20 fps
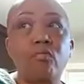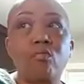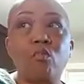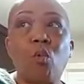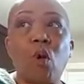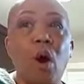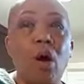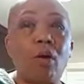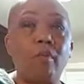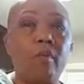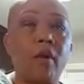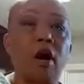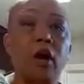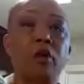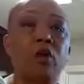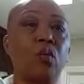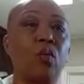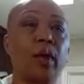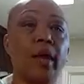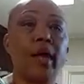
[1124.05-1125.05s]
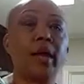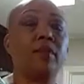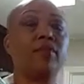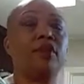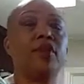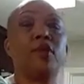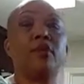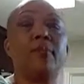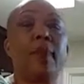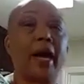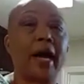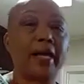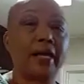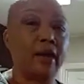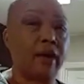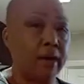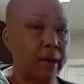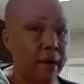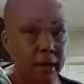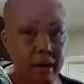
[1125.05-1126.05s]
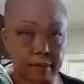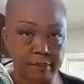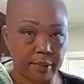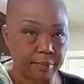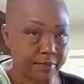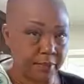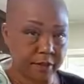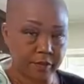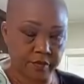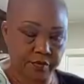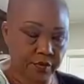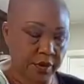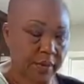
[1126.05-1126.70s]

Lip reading: Walmart, or wherever you buy your almond milk.